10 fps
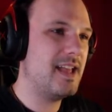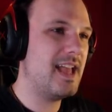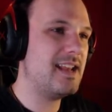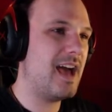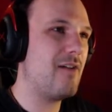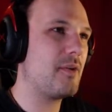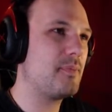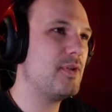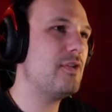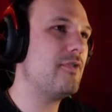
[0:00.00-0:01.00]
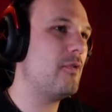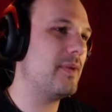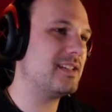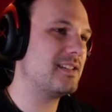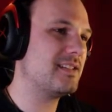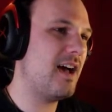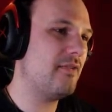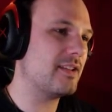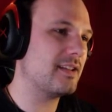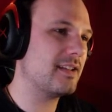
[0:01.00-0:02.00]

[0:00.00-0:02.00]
in our beautiful witch's oven.